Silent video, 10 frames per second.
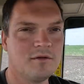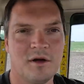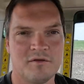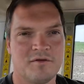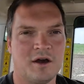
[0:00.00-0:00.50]

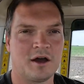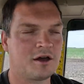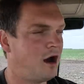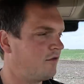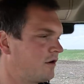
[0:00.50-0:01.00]
of
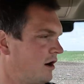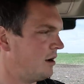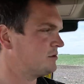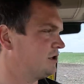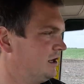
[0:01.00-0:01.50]
cover
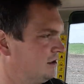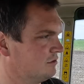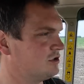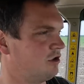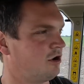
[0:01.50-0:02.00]
crop seed. It
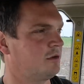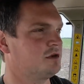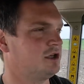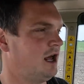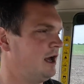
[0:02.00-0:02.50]
was sorghum
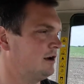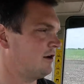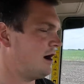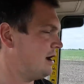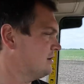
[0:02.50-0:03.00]
sedan
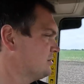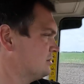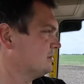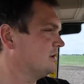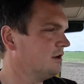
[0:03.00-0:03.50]
grass.
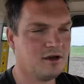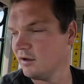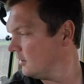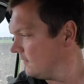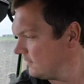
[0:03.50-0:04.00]

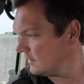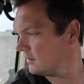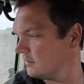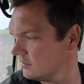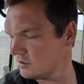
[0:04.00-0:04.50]

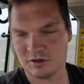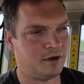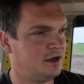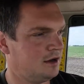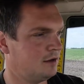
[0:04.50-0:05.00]
So
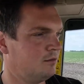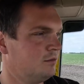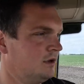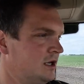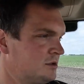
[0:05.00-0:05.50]
he
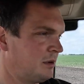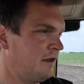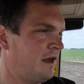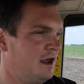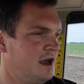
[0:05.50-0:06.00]
spread
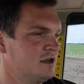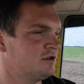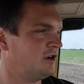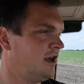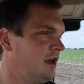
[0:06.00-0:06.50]
that
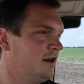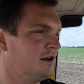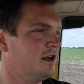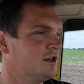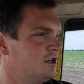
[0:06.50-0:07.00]
yesterday. I didn't
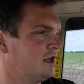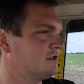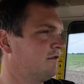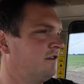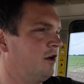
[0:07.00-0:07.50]
get a chance
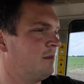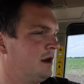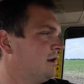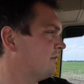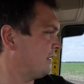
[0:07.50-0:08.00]
to film
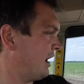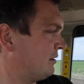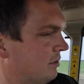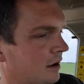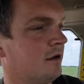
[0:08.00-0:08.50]
any of that,
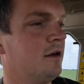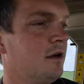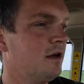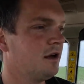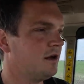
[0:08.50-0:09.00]
but
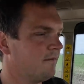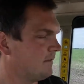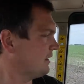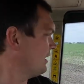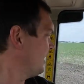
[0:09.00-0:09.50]

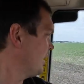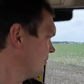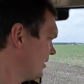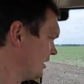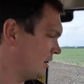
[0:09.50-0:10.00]

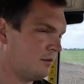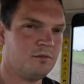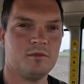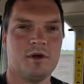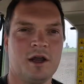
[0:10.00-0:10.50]

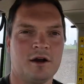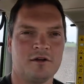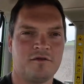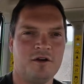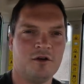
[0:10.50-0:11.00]
I'm here in
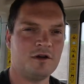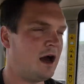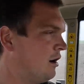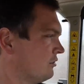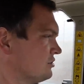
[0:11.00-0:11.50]
the field
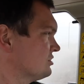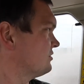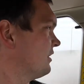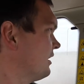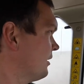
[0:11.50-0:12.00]
now, just
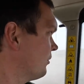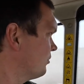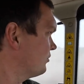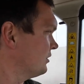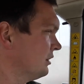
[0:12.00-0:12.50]

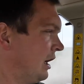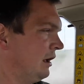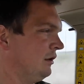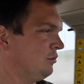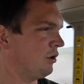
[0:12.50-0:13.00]

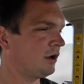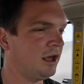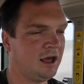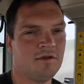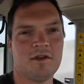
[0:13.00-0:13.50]
lightly
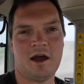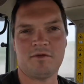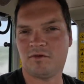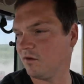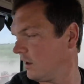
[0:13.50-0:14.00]
working in
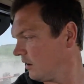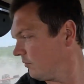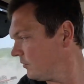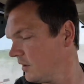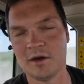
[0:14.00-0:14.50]
that
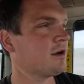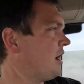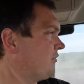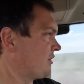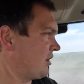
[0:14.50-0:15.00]

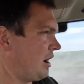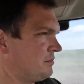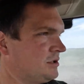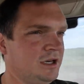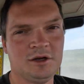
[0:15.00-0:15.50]
cover crop
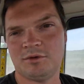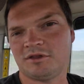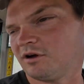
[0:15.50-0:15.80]
seed with